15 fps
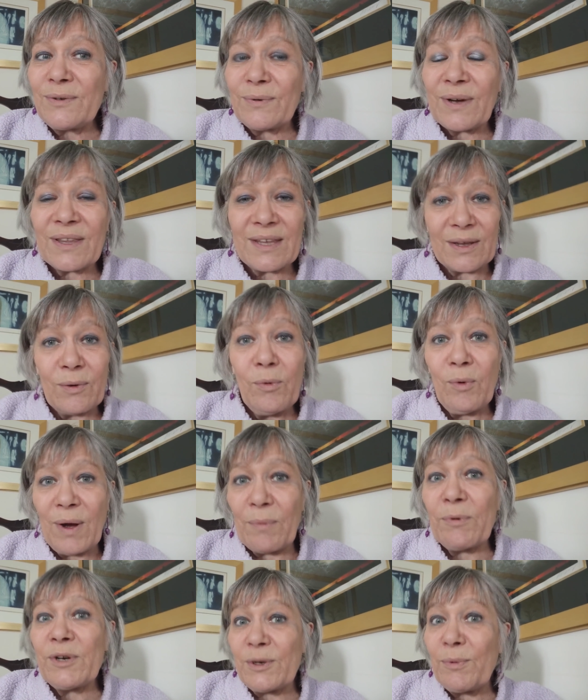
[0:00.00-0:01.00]
I think, oh,
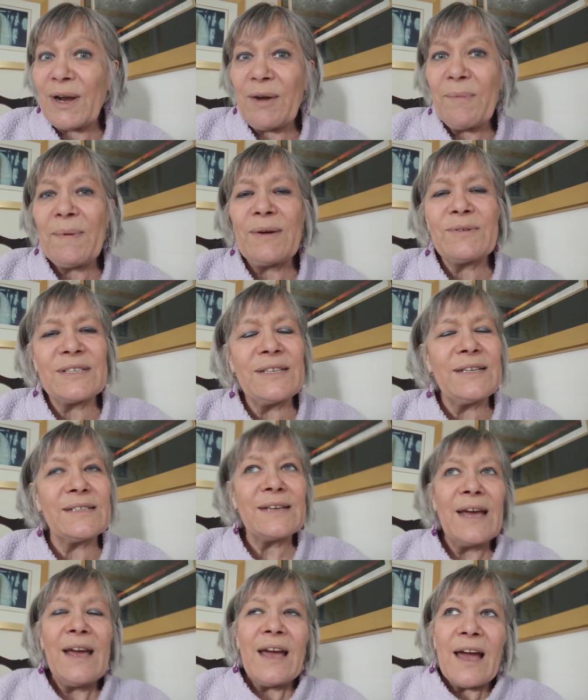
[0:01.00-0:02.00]
I wonder whereabouts it
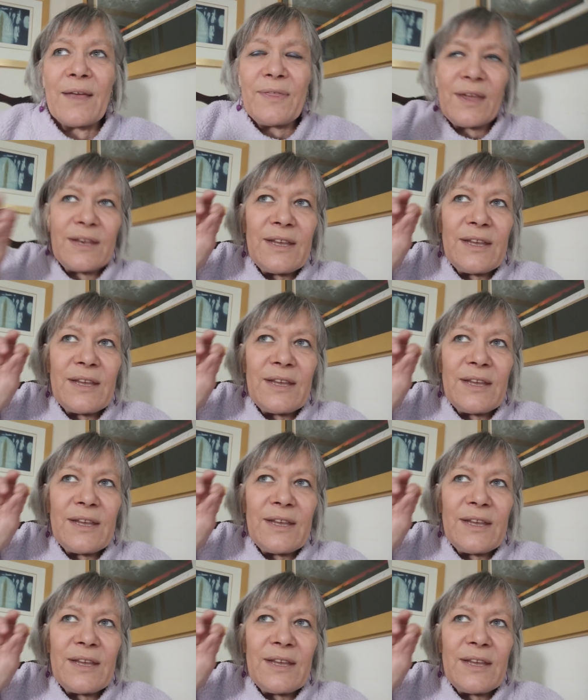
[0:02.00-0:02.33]
is. And